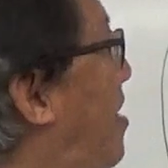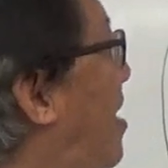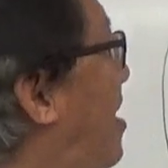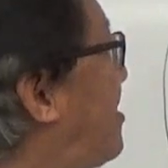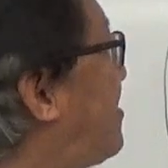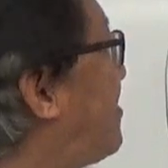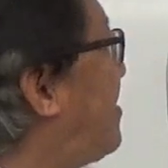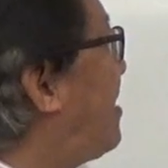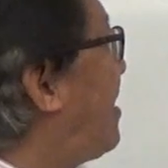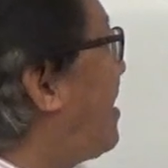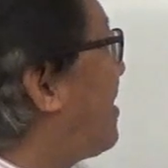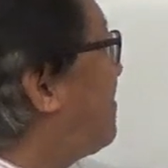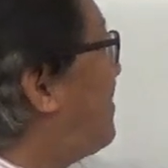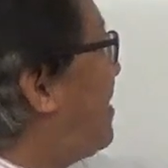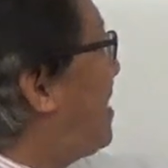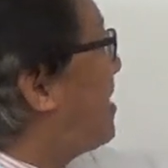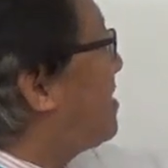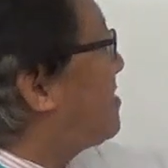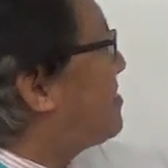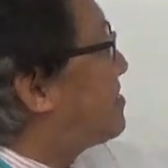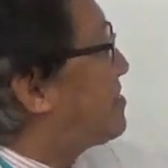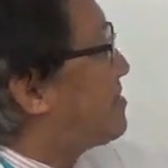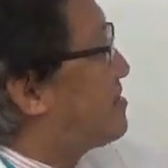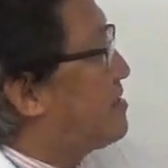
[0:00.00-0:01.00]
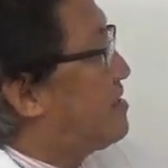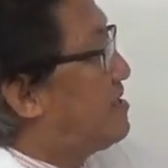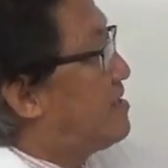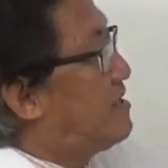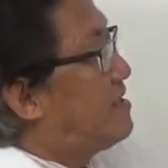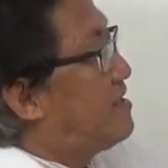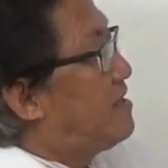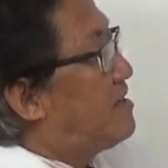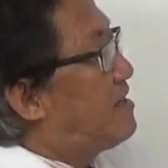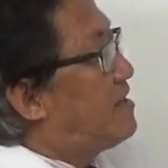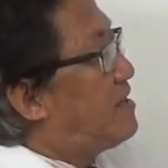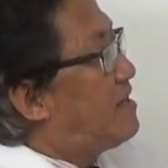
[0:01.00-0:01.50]
artery like this,
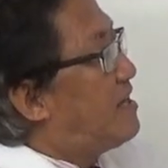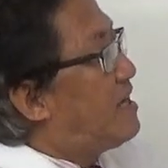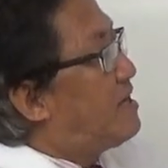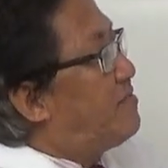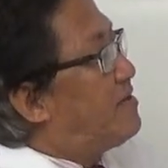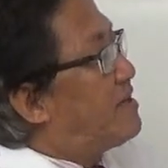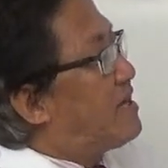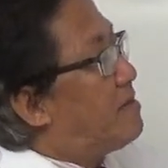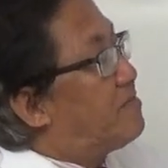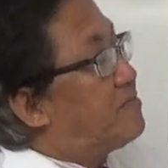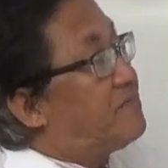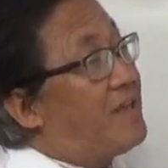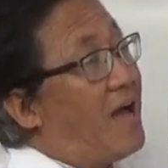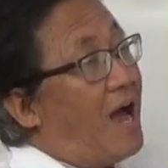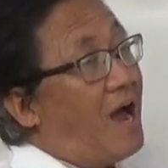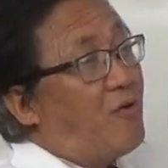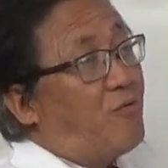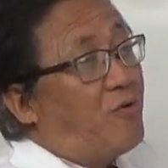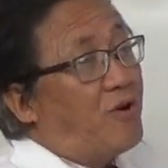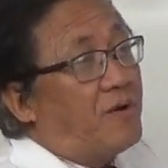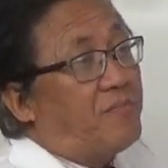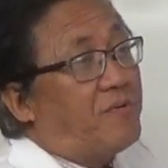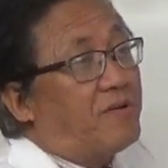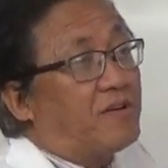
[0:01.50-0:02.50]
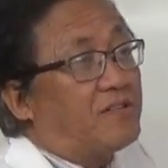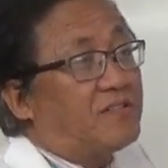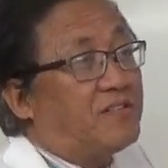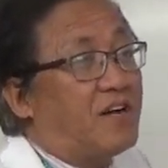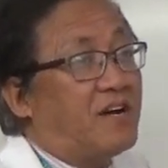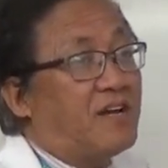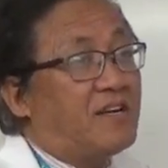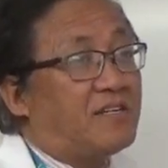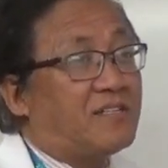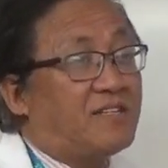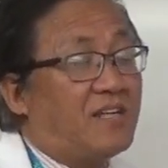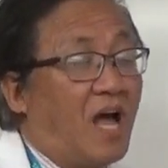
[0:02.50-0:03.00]
it becomes narrower because
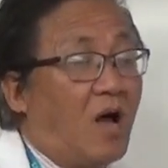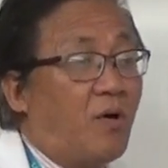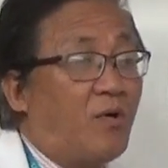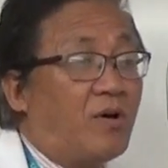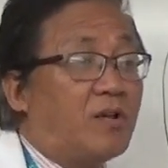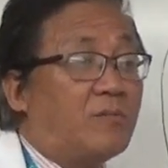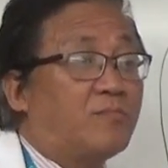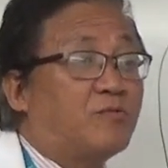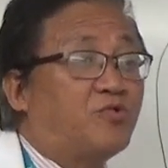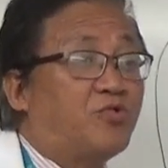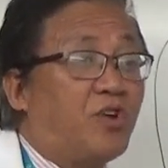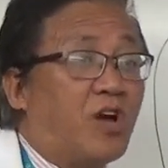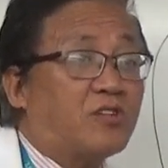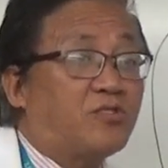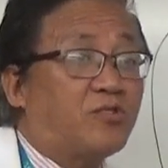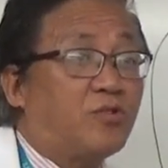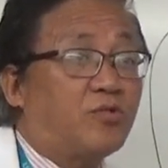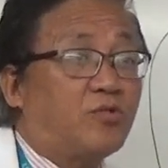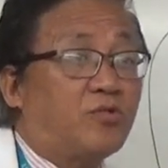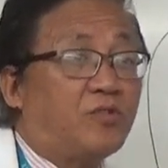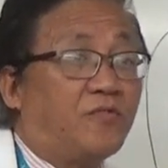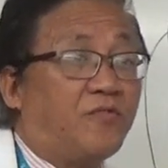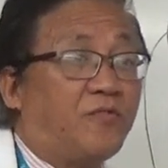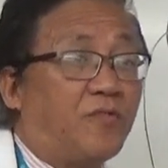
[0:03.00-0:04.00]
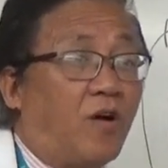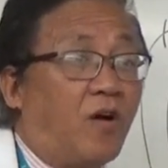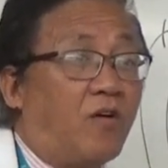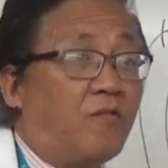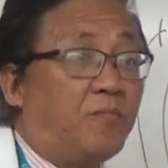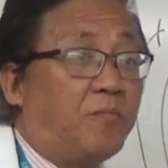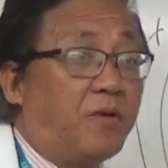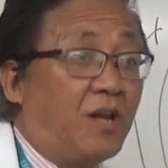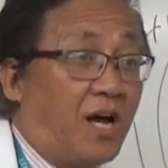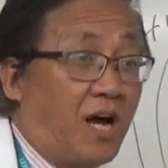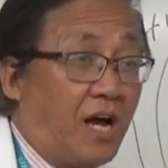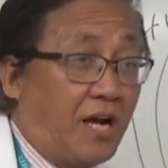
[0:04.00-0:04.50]
there is now an obstruction to the
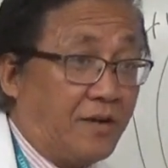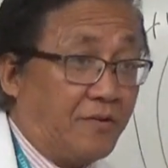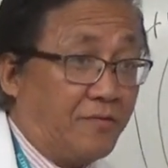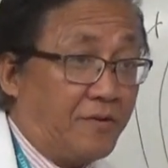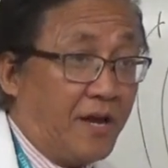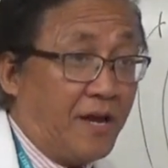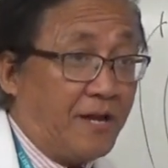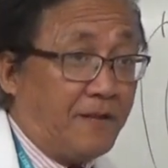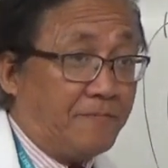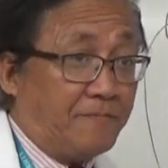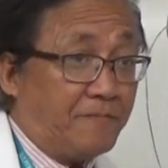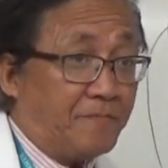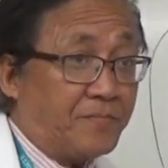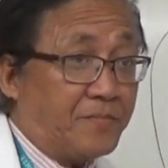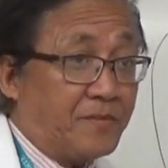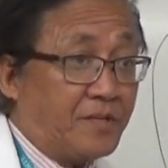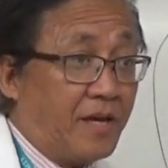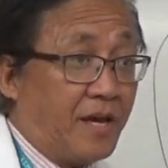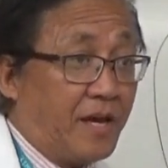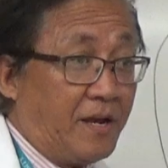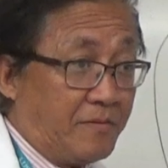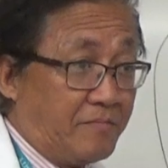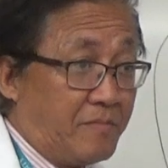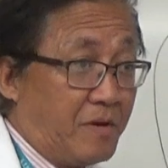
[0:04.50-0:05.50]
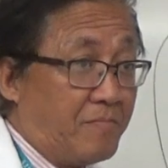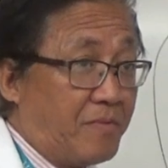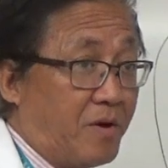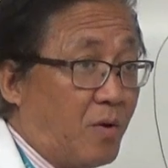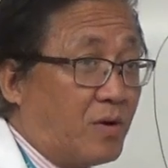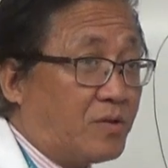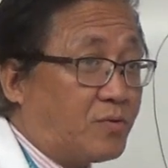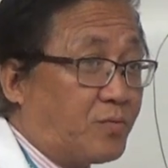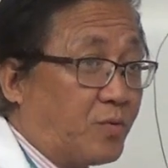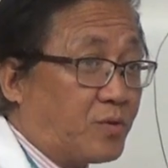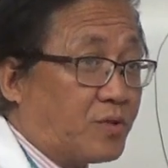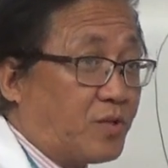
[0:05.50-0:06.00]
flow of blood, right? Okay, remember
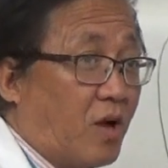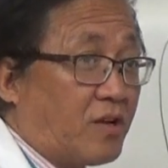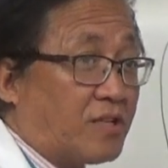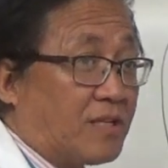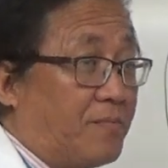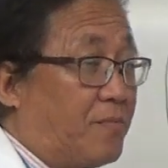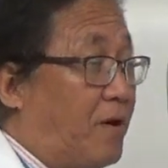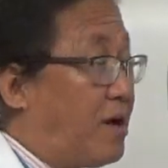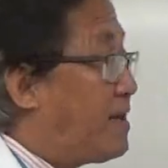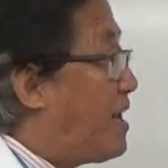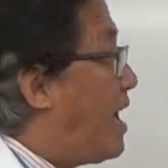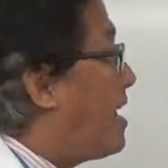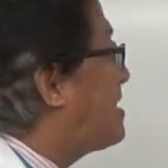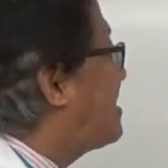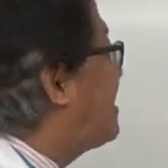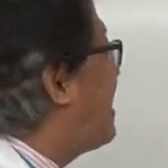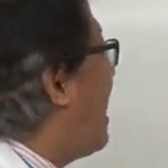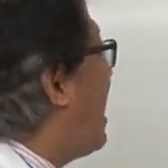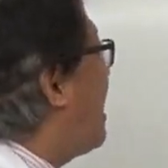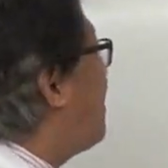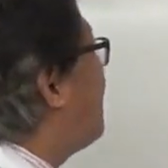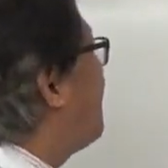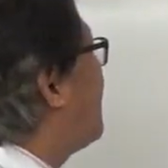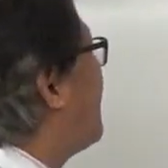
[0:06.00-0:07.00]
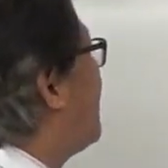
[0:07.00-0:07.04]
what we talked about last time?